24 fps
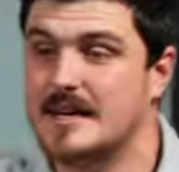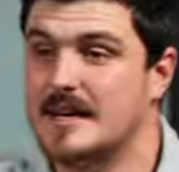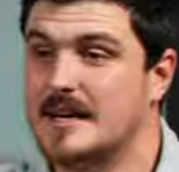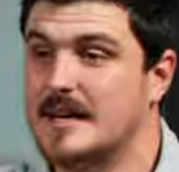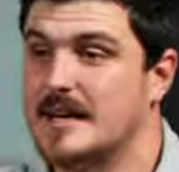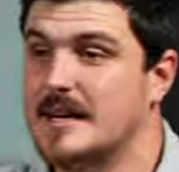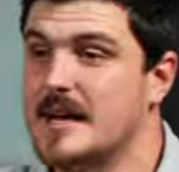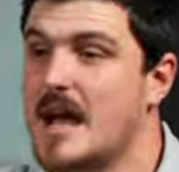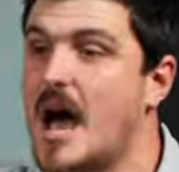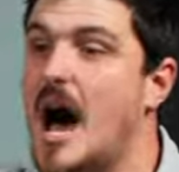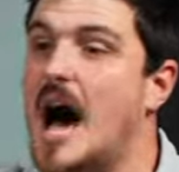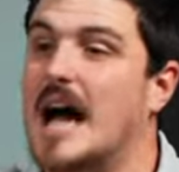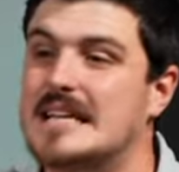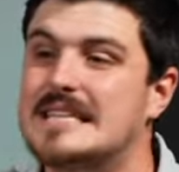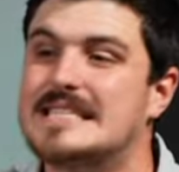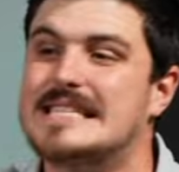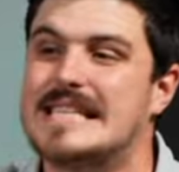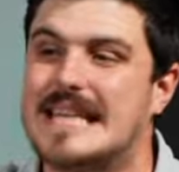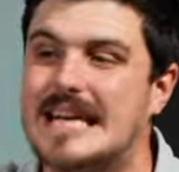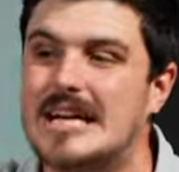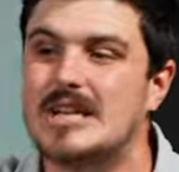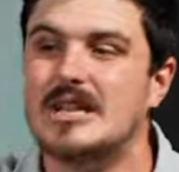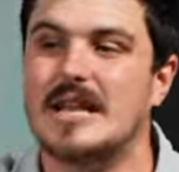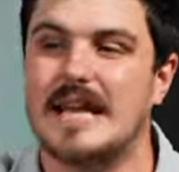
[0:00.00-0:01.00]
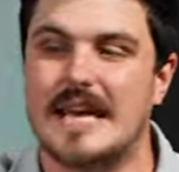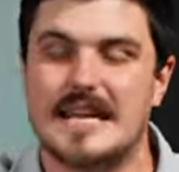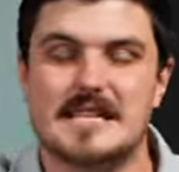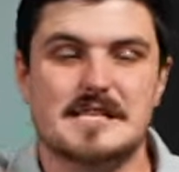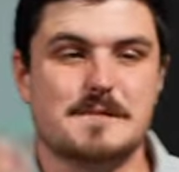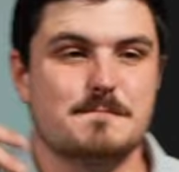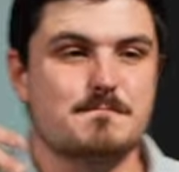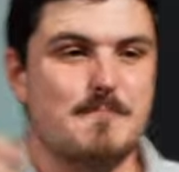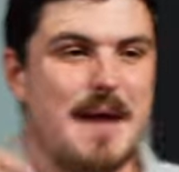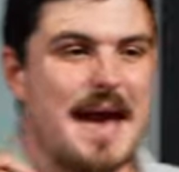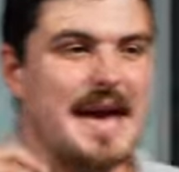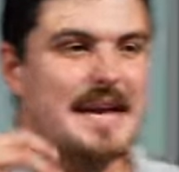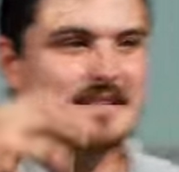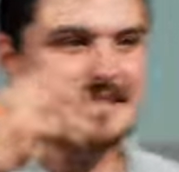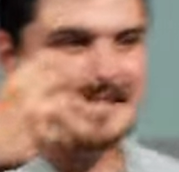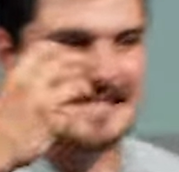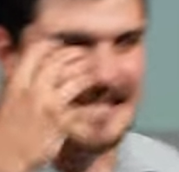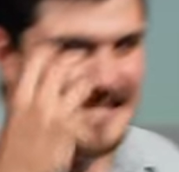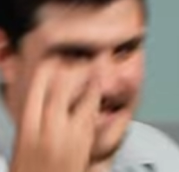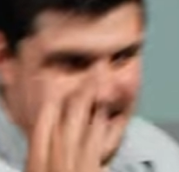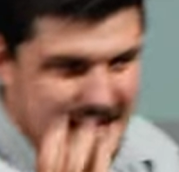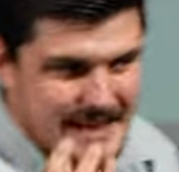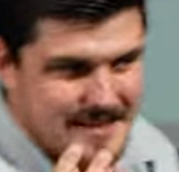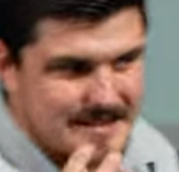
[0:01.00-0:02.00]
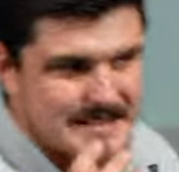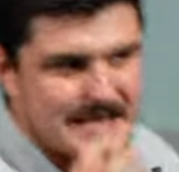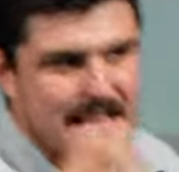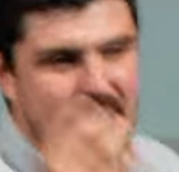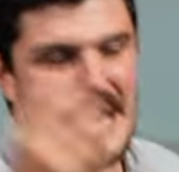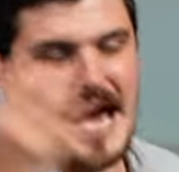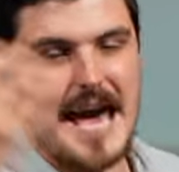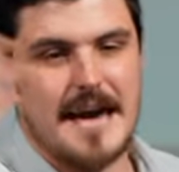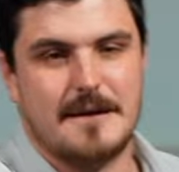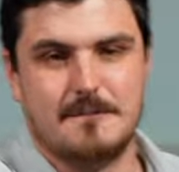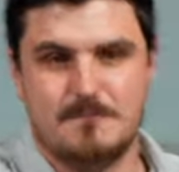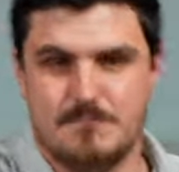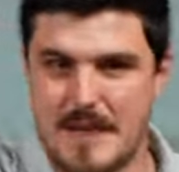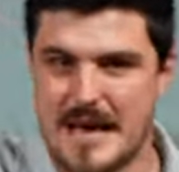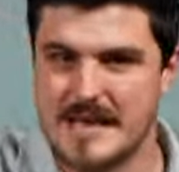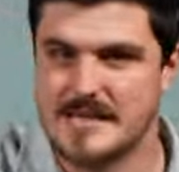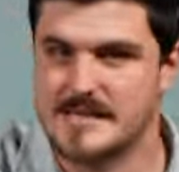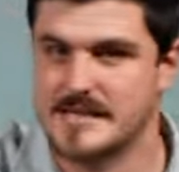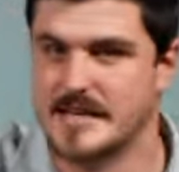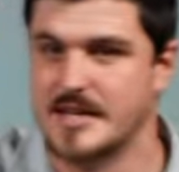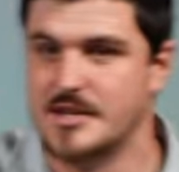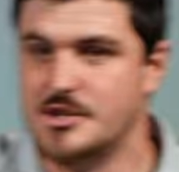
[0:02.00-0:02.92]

until its main center and message,